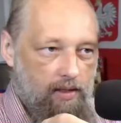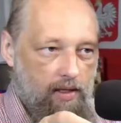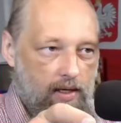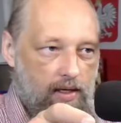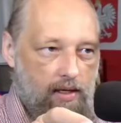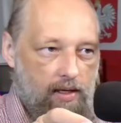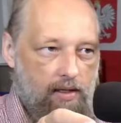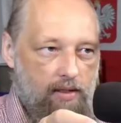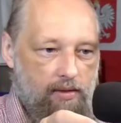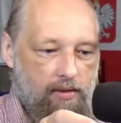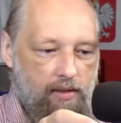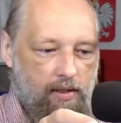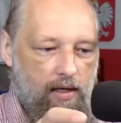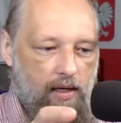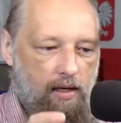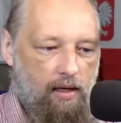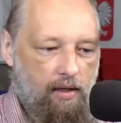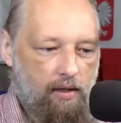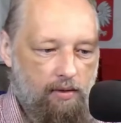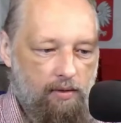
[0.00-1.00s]
and
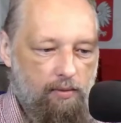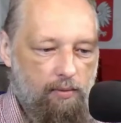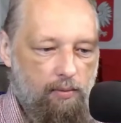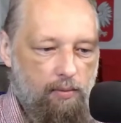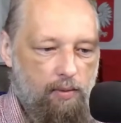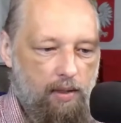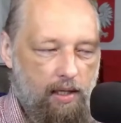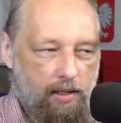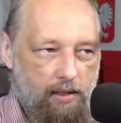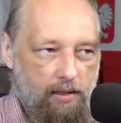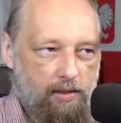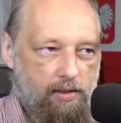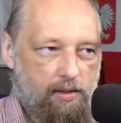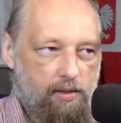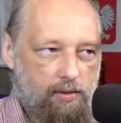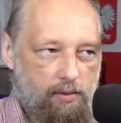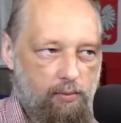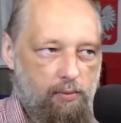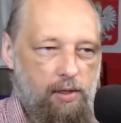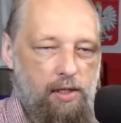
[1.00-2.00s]
when it
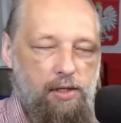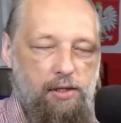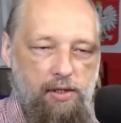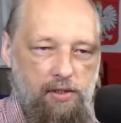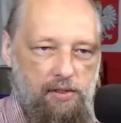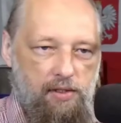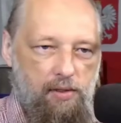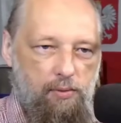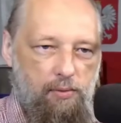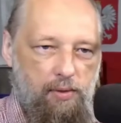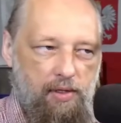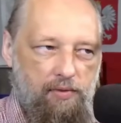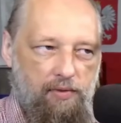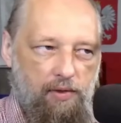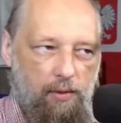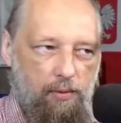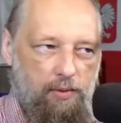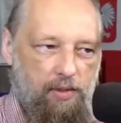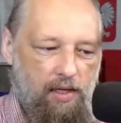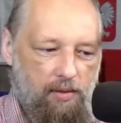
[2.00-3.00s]
reaches the
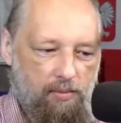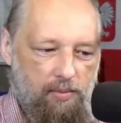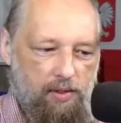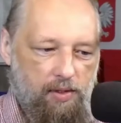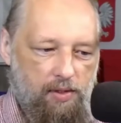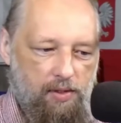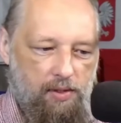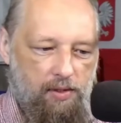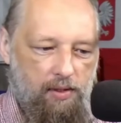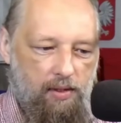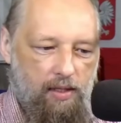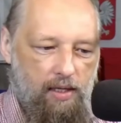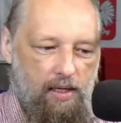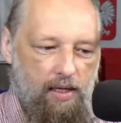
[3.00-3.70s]
reflow temperature,